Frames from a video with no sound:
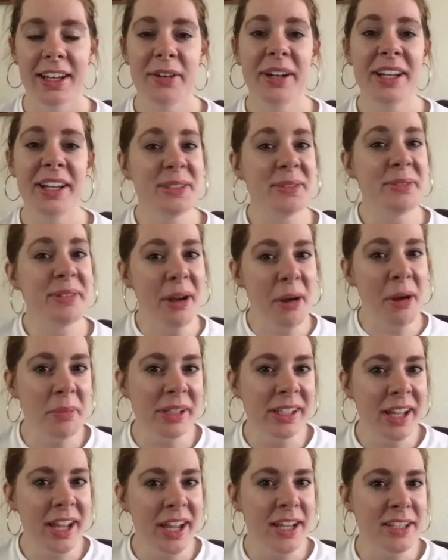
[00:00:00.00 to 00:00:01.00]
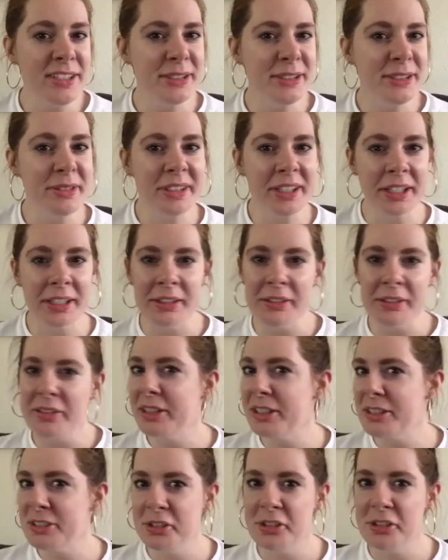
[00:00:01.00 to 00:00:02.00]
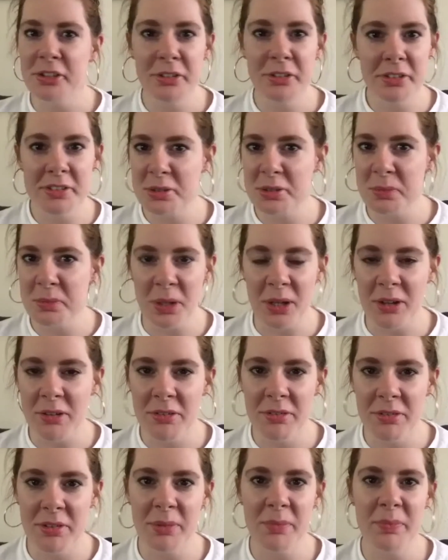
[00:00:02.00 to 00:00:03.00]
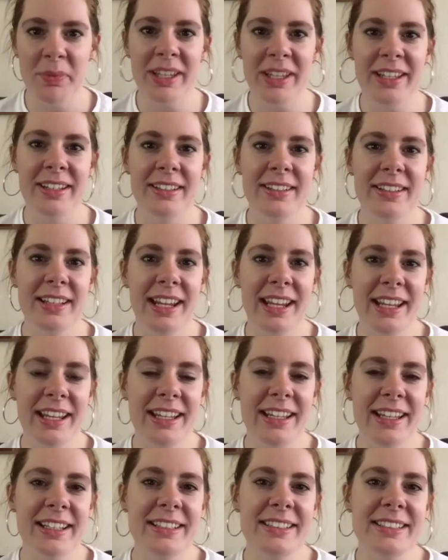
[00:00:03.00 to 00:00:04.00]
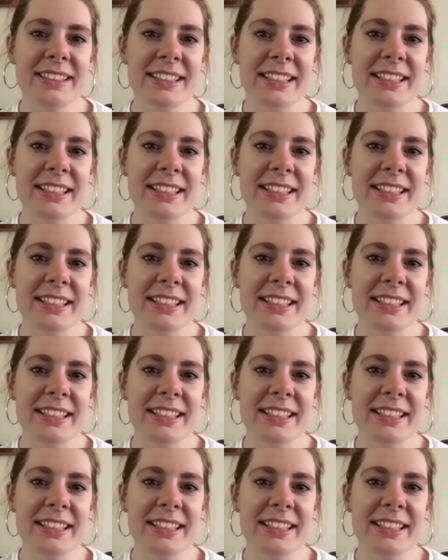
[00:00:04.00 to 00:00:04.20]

so now I'm going to ask you to kind of look into your crystal ball a little bit and